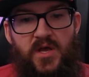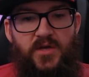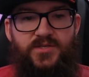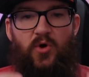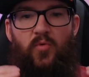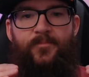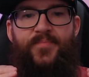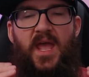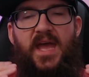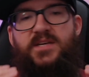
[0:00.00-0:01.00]
So
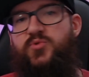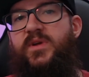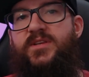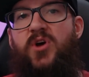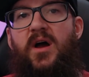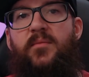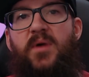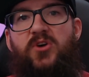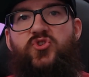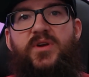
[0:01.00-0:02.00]
as we talk
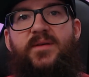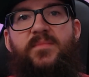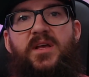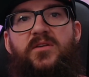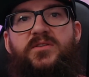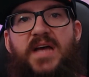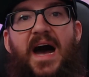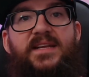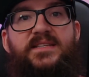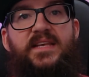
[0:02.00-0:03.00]
about dream killers,
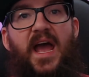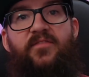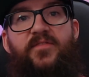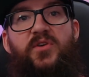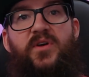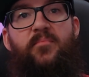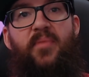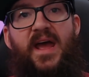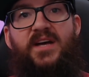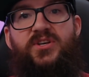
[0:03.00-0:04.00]
honestly, I feel
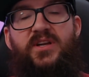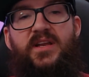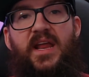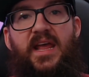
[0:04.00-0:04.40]
compassion,